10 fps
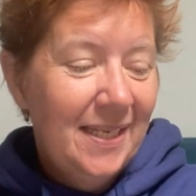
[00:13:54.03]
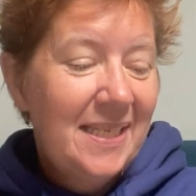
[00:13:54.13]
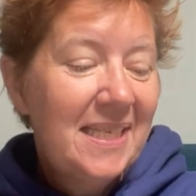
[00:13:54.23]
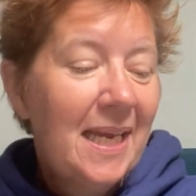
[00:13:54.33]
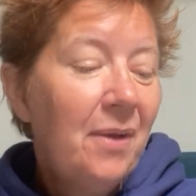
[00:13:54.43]

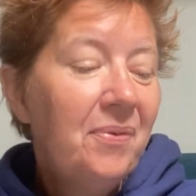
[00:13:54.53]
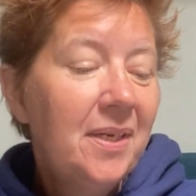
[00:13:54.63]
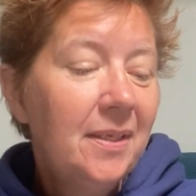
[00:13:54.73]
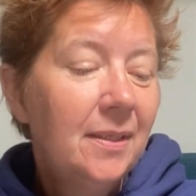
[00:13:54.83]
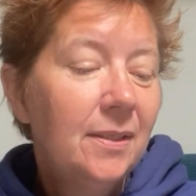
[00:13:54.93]

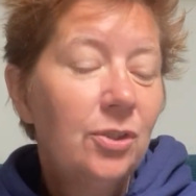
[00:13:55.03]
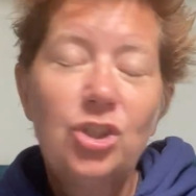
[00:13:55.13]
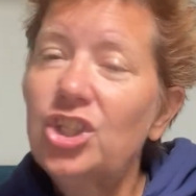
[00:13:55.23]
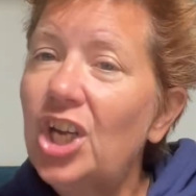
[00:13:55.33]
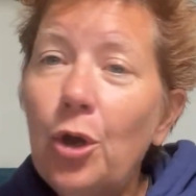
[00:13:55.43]
Seven,
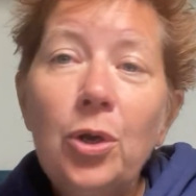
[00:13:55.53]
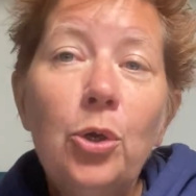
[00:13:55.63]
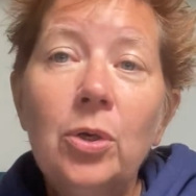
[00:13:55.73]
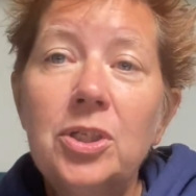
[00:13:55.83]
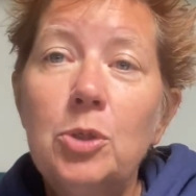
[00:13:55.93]
share
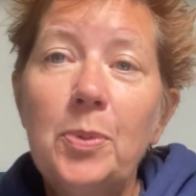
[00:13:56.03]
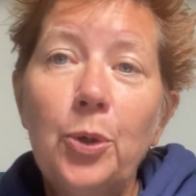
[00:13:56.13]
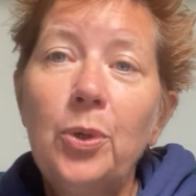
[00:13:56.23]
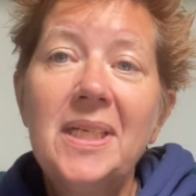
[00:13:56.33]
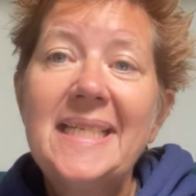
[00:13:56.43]
your
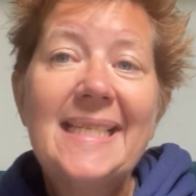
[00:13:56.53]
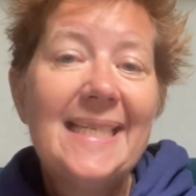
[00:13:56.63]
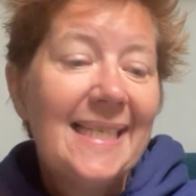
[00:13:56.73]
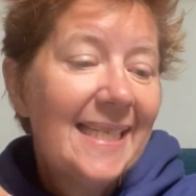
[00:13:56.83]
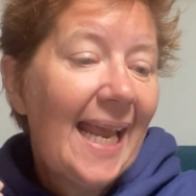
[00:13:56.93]

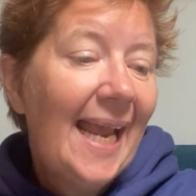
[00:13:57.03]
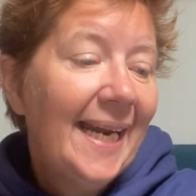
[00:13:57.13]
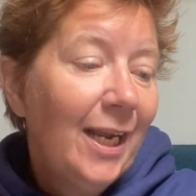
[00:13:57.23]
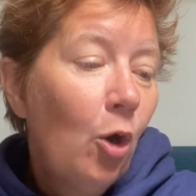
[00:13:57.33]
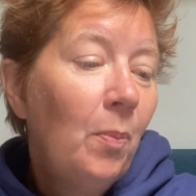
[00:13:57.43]
experiences
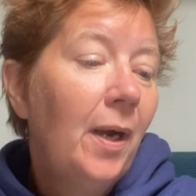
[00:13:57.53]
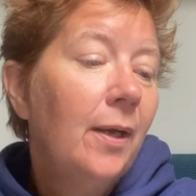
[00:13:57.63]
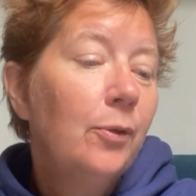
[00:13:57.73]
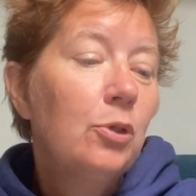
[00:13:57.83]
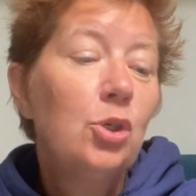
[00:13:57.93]
and help
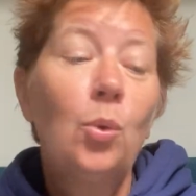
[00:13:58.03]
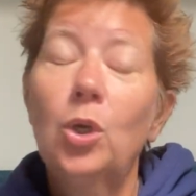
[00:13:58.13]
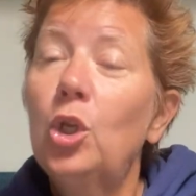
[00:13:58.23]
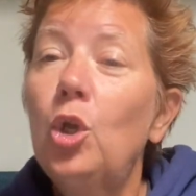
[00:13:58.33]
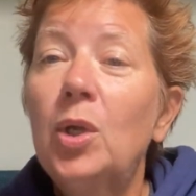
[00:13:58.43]
others who
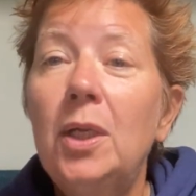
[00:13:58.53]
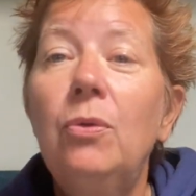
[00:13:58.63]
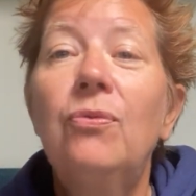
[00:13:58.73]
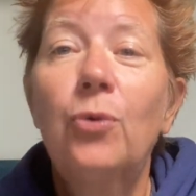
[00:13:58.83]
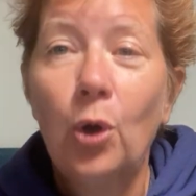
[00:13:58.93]
are
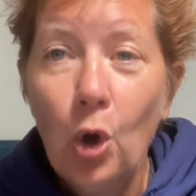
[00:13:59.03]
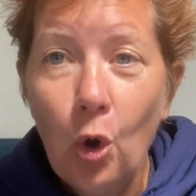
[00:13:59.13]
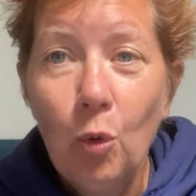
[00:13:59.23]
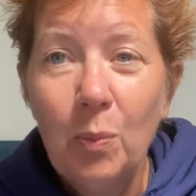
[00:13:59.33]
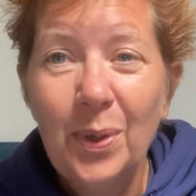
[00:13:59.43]
looking for
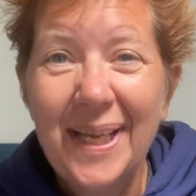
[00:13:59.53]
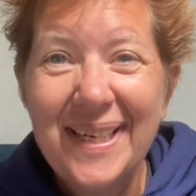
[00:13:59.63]
hope